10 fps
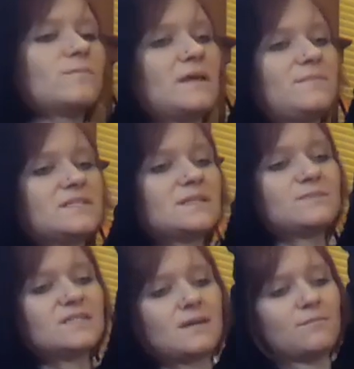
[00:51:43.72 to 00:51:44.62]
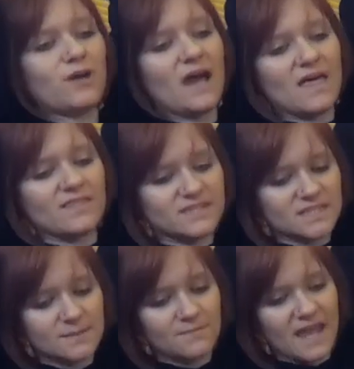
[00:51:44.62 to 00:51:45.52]
for, maybe some sun breaths,
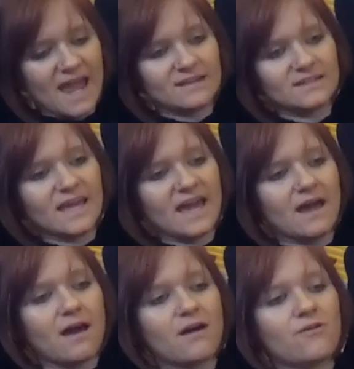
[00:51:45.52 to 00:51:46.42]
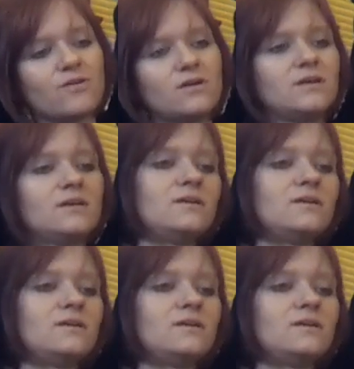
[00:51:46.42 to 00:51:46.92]
some cat and cow,